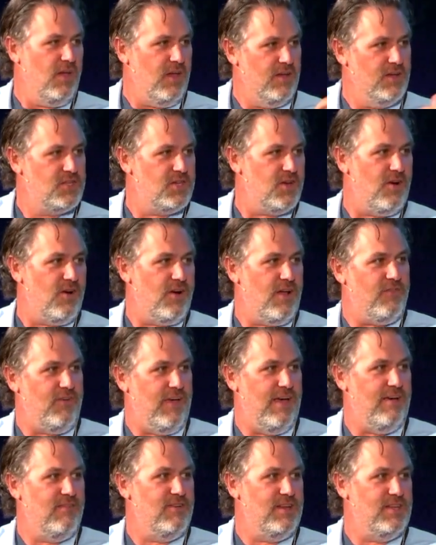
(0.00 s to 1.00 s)
is there enough
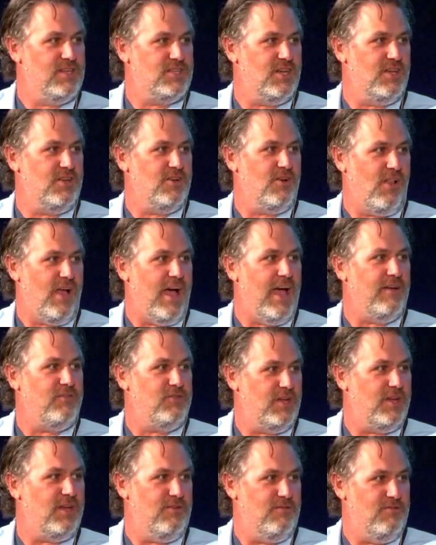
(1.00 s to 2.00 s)
evidence in your life
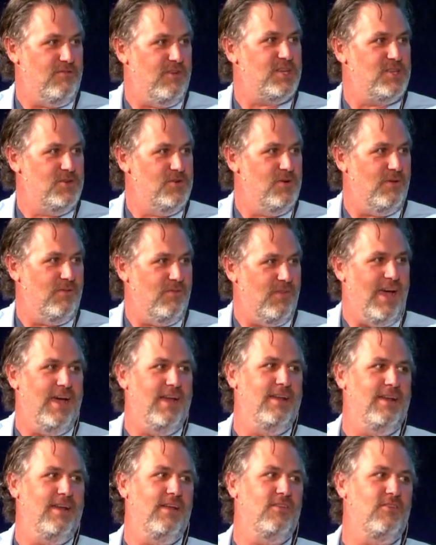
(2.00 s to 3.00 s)
to convict you of
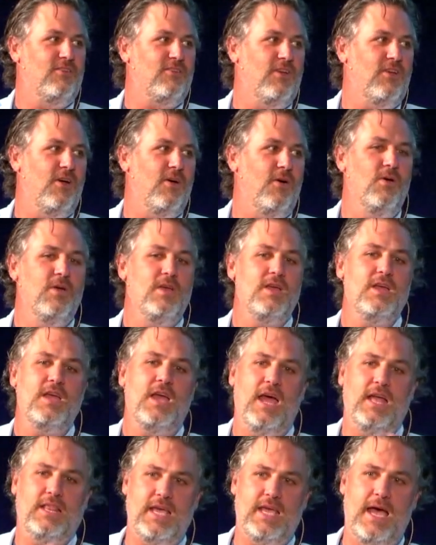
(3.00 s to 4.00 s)
that? And so
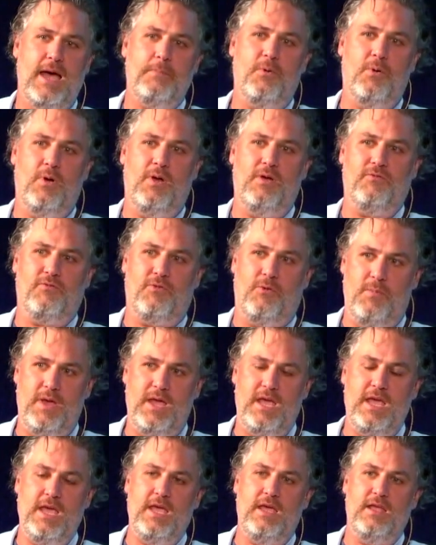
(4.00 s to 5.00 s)
at that point, for
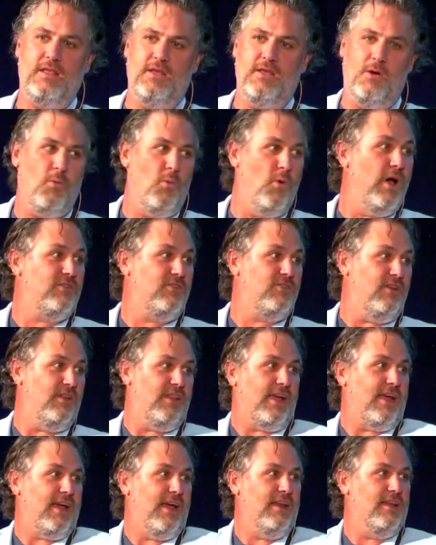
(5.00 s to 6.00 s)
me, there wasn't.
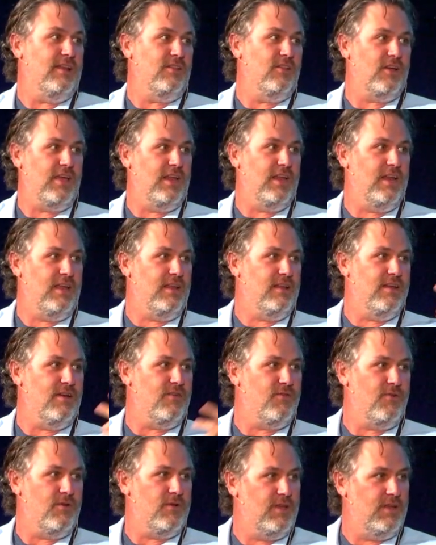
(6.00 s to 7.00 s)
Like, I didn't look any
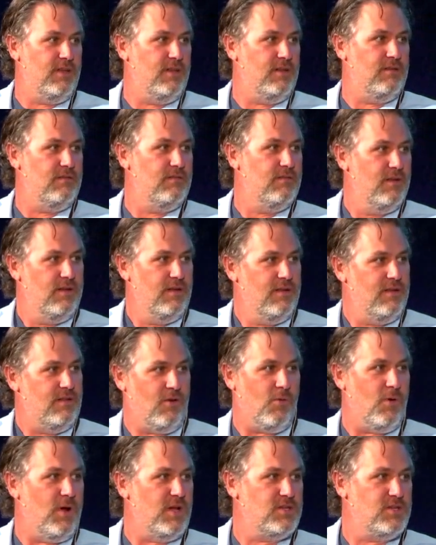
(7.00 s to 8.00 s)
different than
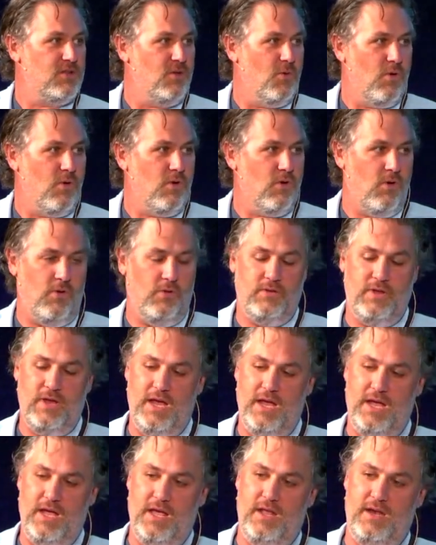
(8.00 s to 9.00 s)
the rest of the world,
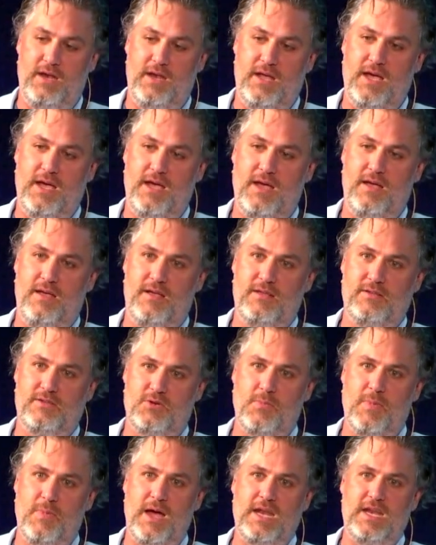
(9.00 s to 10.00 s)
and
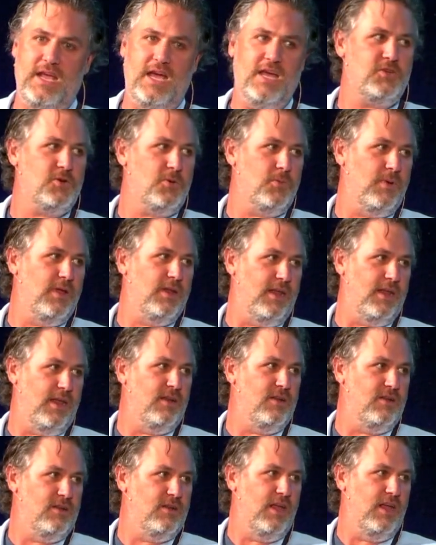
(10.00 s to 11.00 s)
to my detriment.
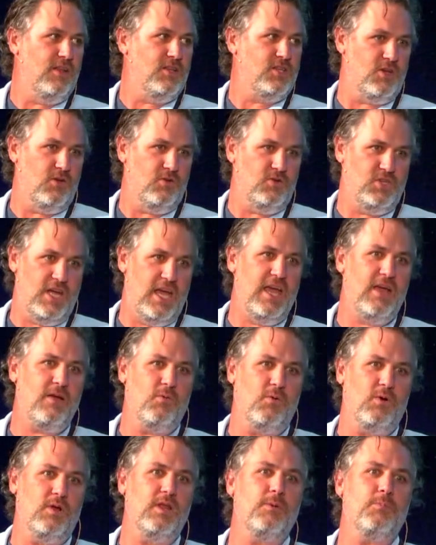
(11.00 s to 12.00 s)
And so Jake
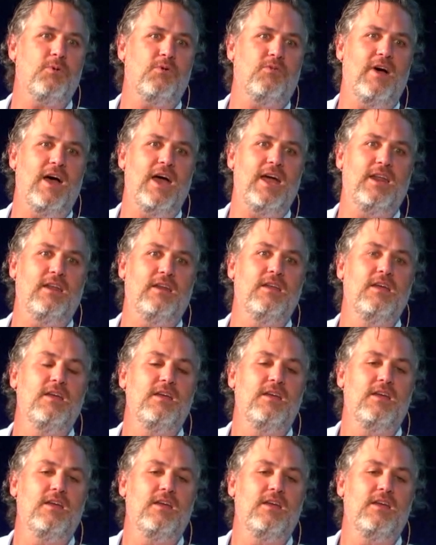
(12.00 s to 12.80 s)
really provided